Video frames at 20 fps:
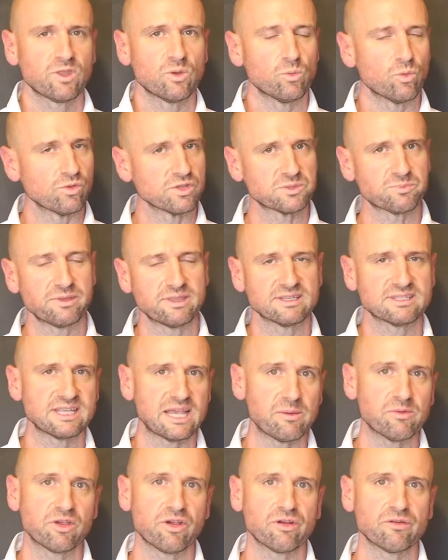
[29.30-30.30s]
Will this be the
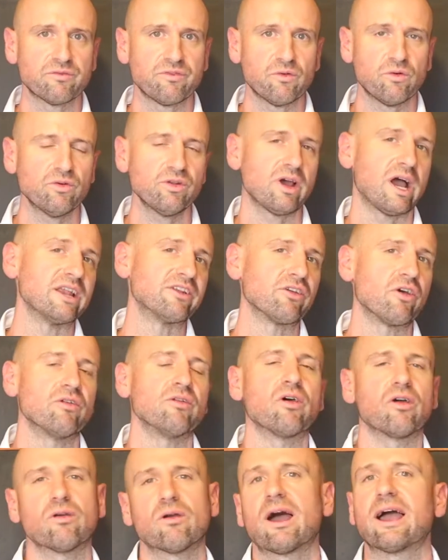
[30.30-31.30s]
same going forward? I don't
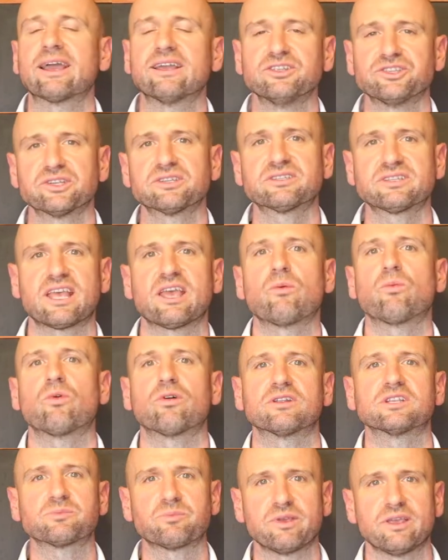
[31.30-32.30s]
know. I can just say
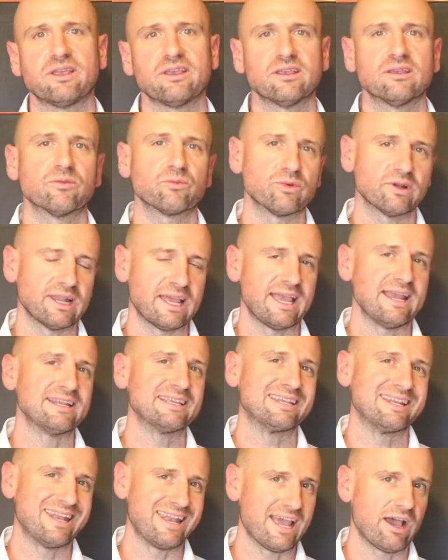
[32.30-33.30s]
what is being
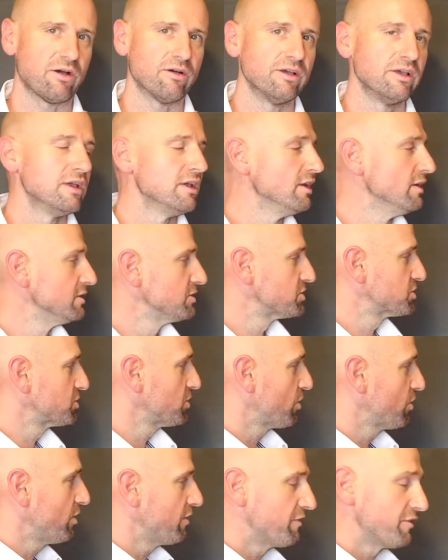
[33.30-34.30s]
relayed now.
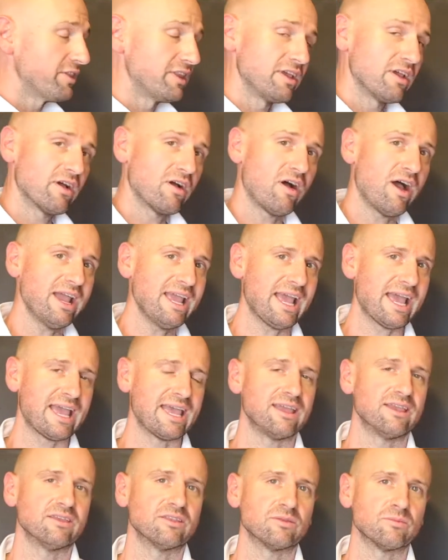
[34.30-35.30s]
So for the
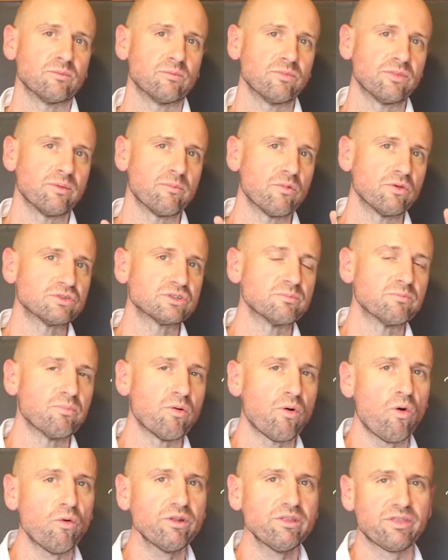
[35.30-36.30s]
IA, the most
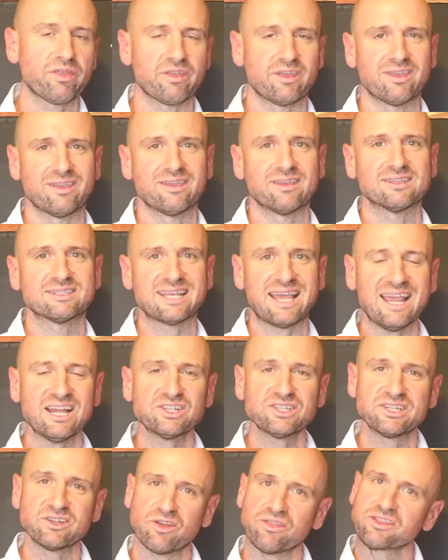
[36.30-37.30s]
important thing is
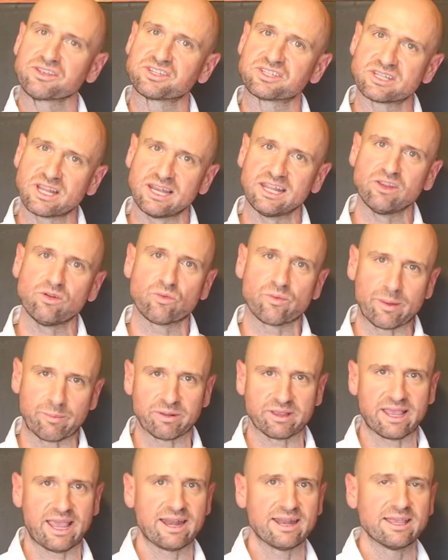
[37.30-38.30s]
actually not the study you're
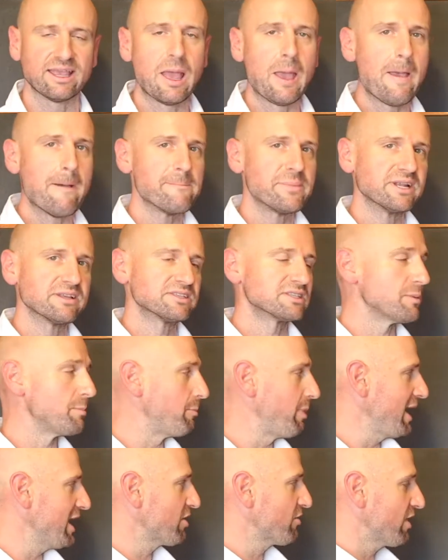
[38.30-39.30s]
replicating, but it's the
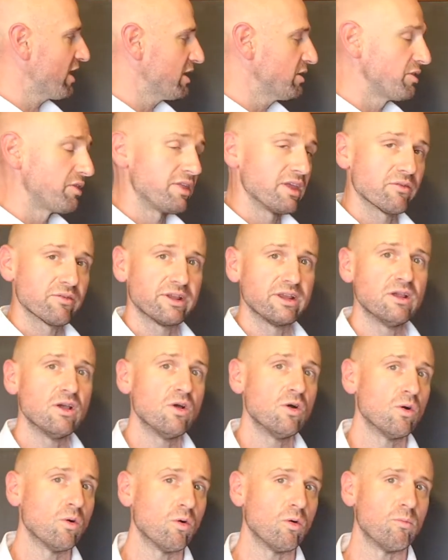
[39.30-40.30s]
background theory
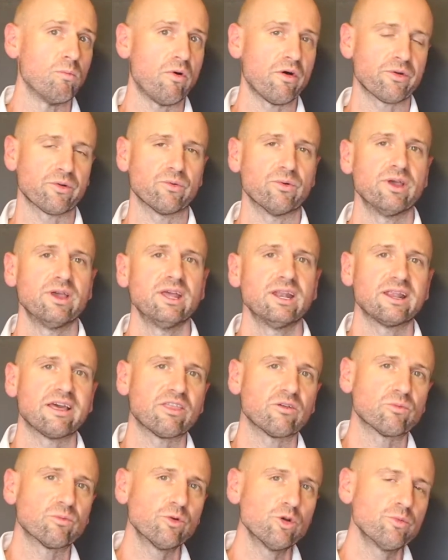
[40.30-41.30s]
or model. Now
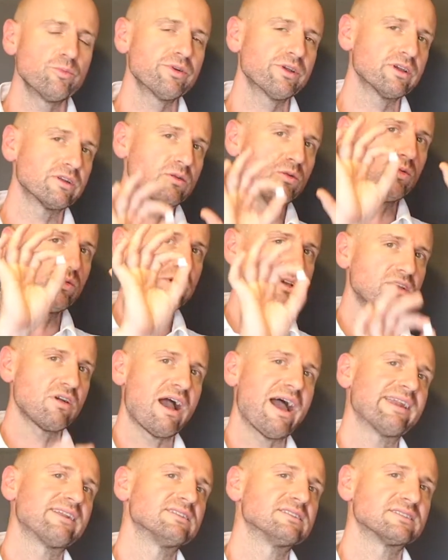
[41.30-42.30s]
the rubric and all the
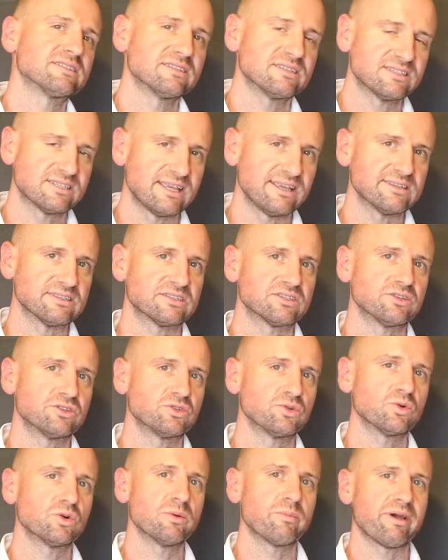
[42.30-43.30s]
guidance says to
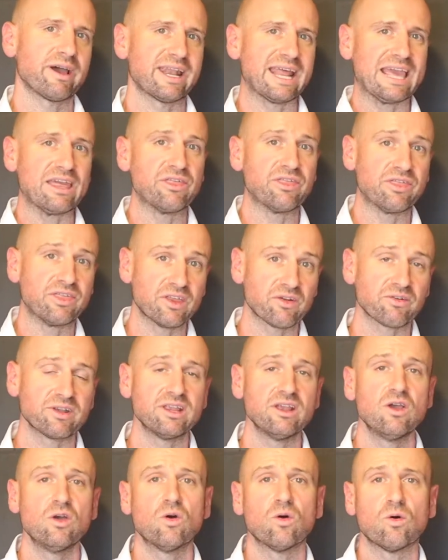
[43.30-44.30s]
talk about a
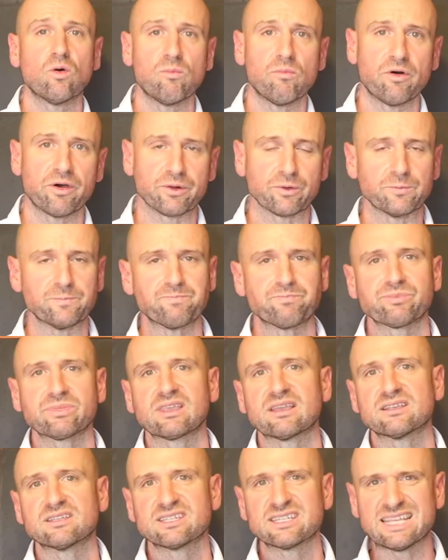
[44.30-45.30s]
theory or model.
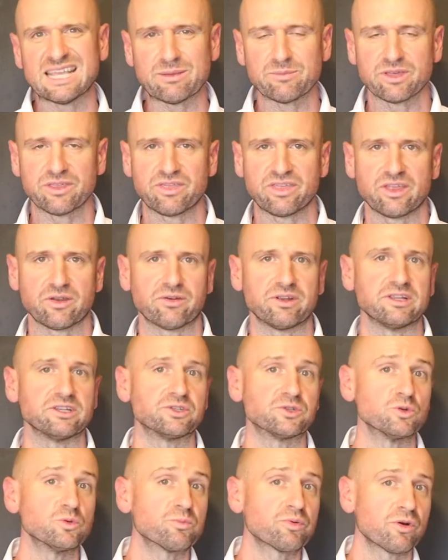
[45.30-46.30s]
Schema theory,
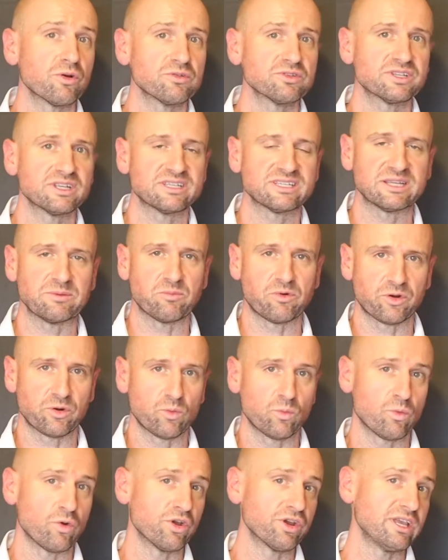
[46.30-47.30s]
dual processing
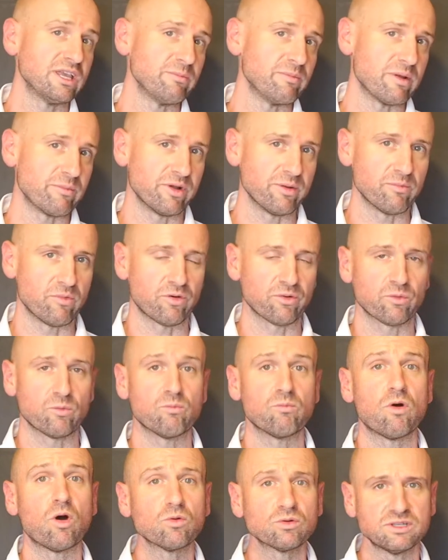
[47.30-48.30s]
model, working memory model,
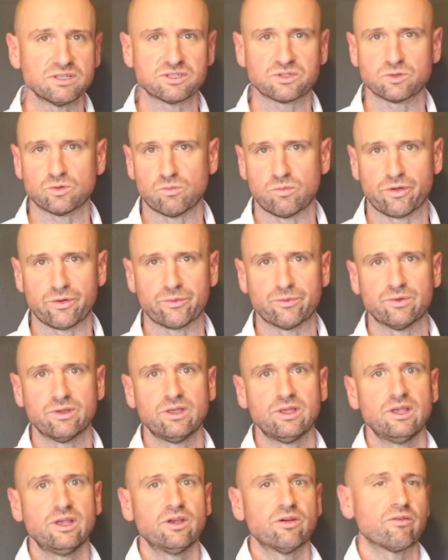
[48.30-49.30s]
multi-store model,
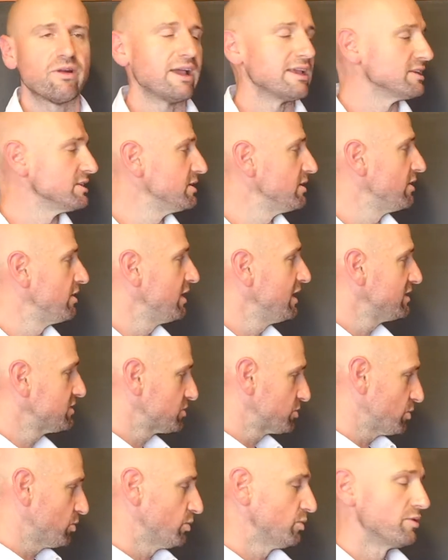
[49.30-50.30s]
right? These
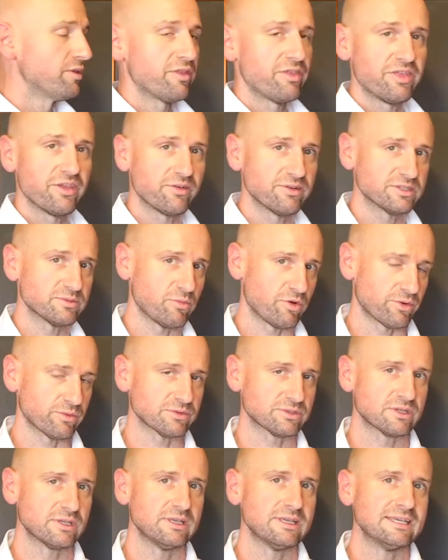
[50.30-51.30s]
are all theories
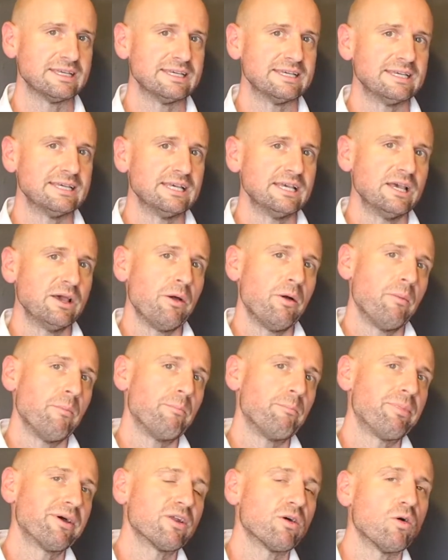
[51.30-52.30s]
models.
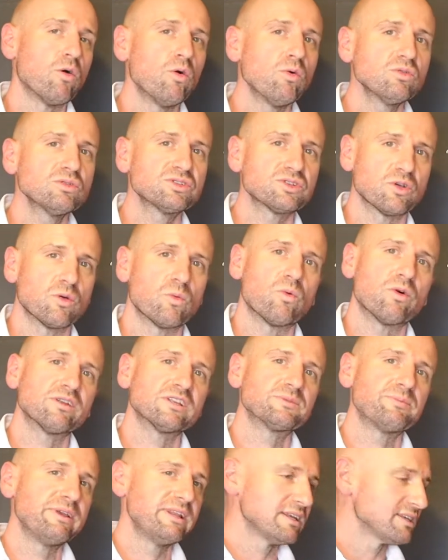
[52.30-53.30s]
But also what
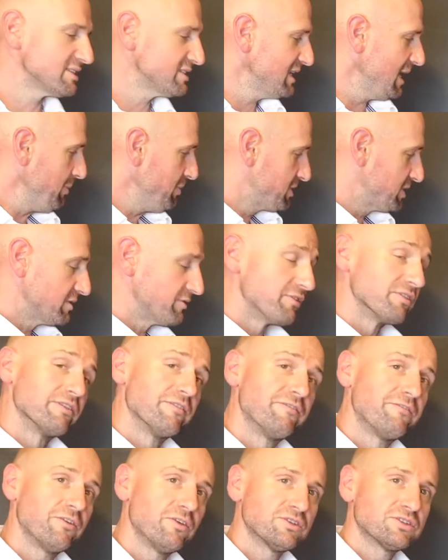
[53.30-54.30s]
has been accepted for the
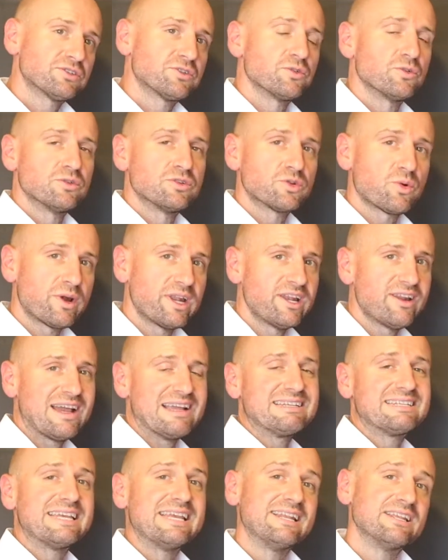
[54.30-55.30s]
first two,
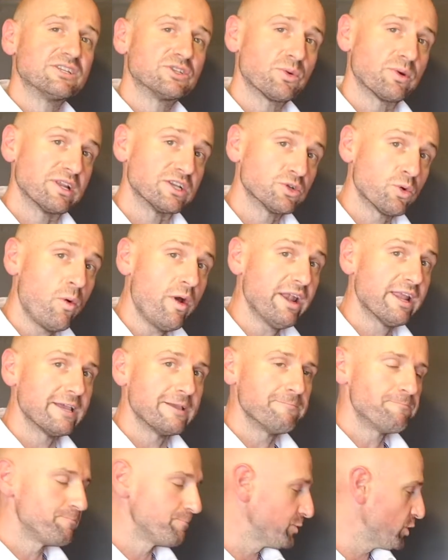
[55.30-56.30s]
2019 and
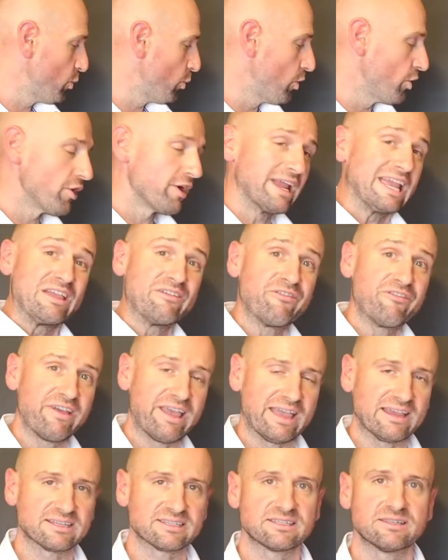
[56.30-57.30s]
2020, were
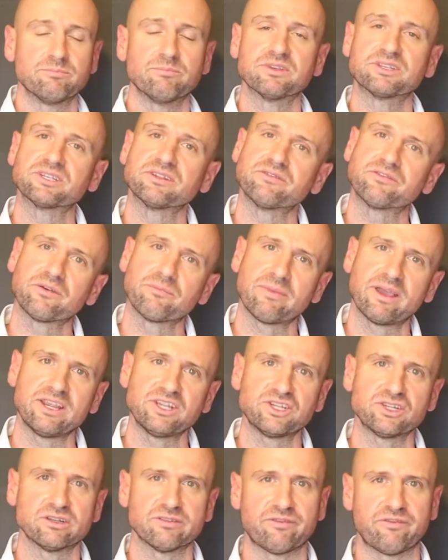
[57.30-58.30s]
effects,
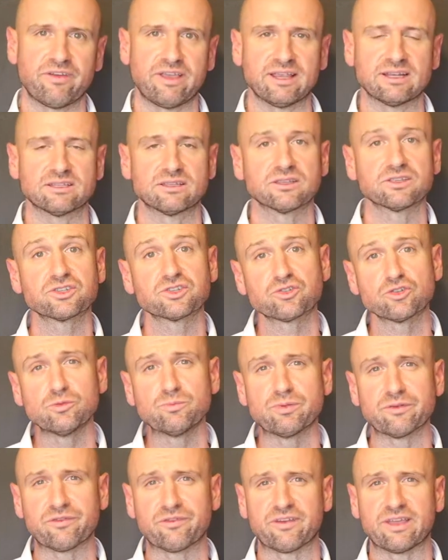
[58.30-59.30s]
misinformation effect, the
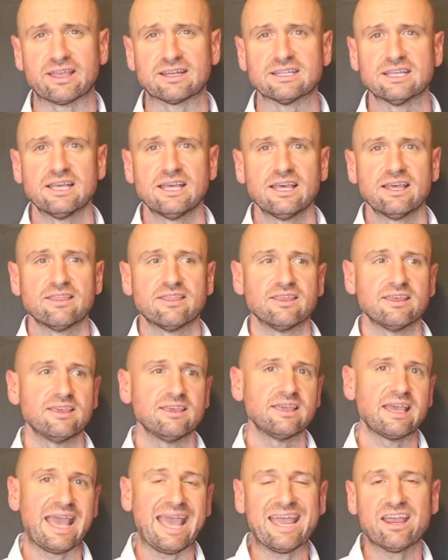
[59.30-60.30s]
Stroop effect,
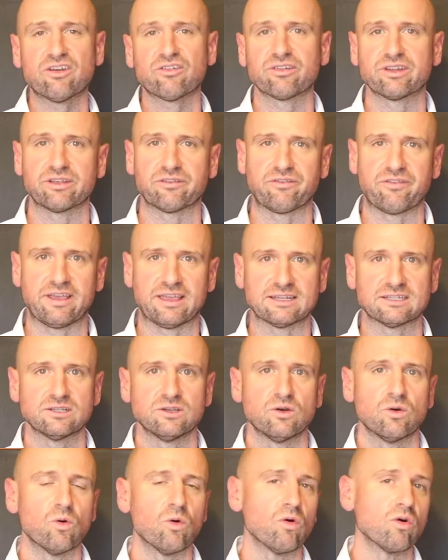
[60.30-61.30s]
the anchoring effect,
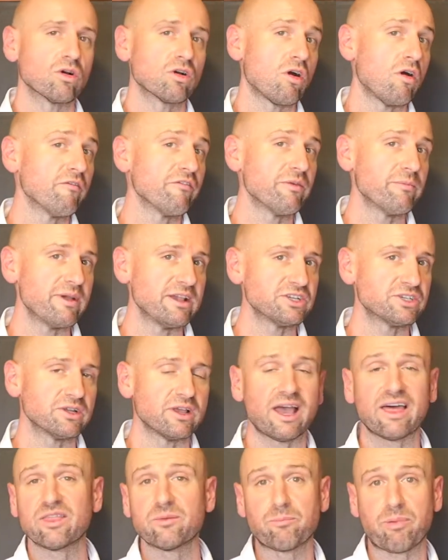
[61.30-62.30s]
or confirmation,
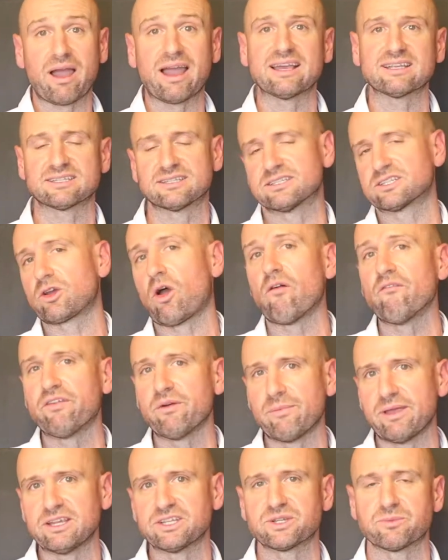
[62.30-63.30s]
other biases,
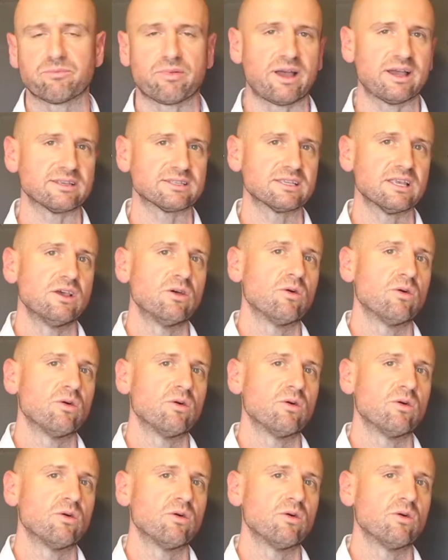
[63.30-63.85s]
confirmation bias,